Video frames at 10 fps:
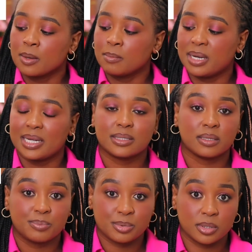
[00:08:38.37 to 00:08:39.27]
But
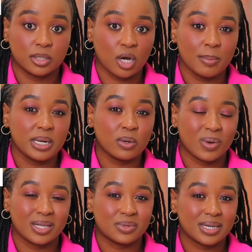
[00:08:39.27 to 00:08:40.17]
the dominant
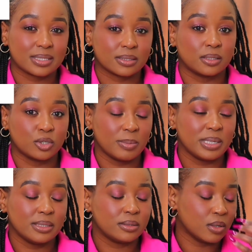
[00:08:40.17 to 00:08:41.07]
ones, the dominant